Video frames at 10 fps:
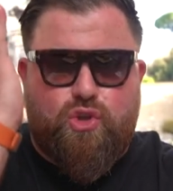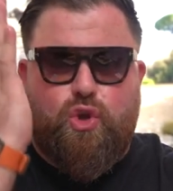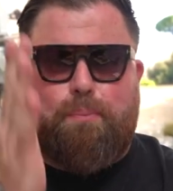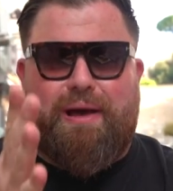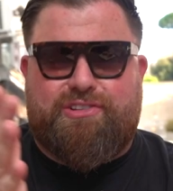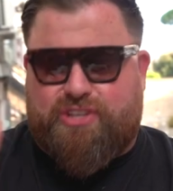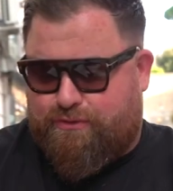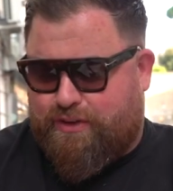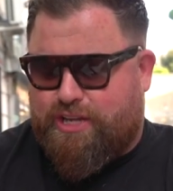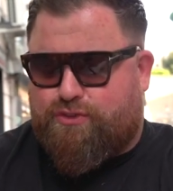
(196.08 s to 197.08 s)
Your basic
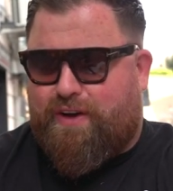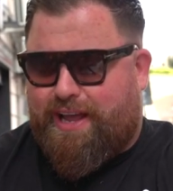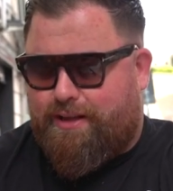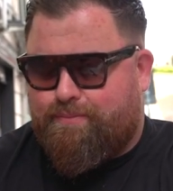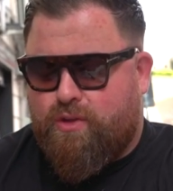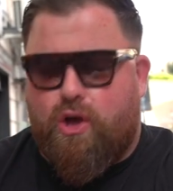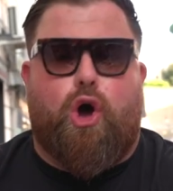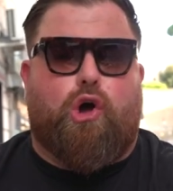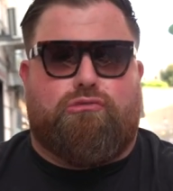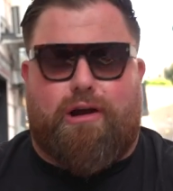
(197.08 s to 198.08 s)
village fate
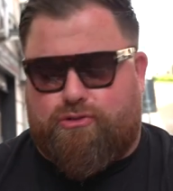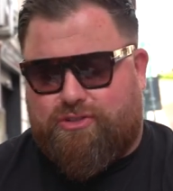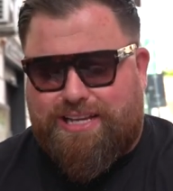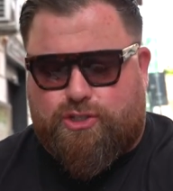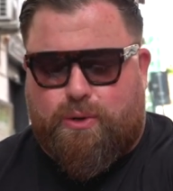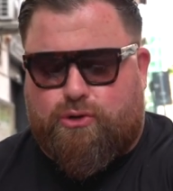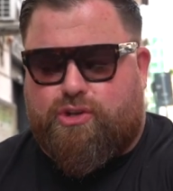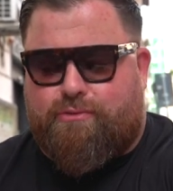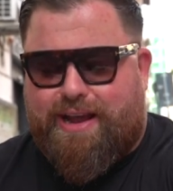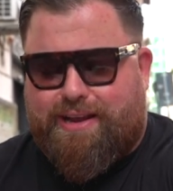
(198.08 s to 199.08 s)
hog roast. That's the Wild
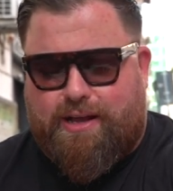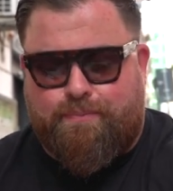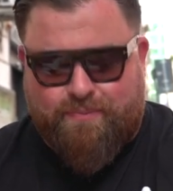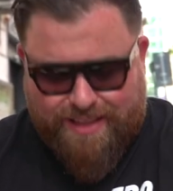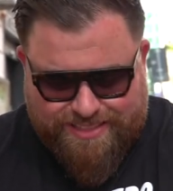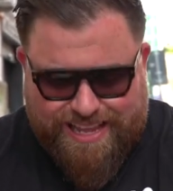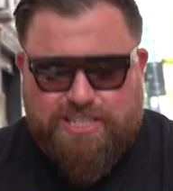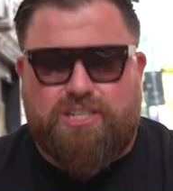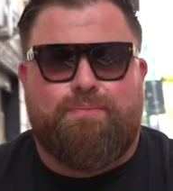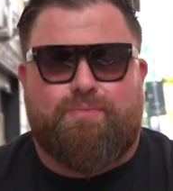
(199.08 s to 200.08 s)
Stone Raider.
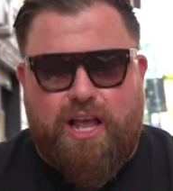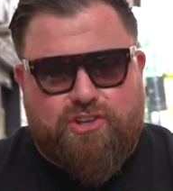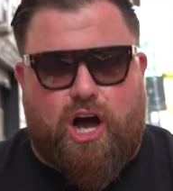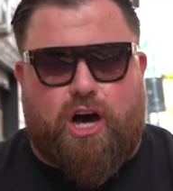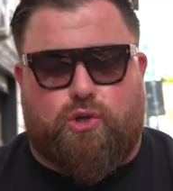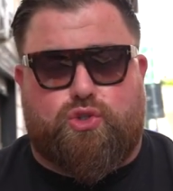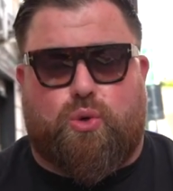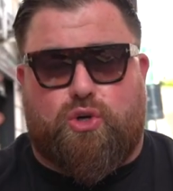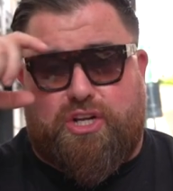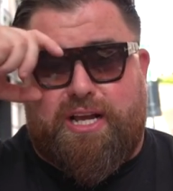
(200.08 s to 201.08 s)
This is Arnold
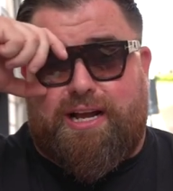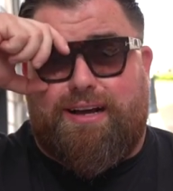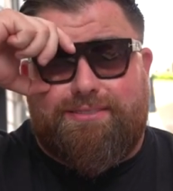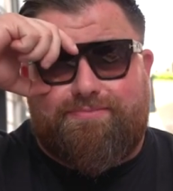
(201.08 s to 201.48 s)
Schwarzenegger.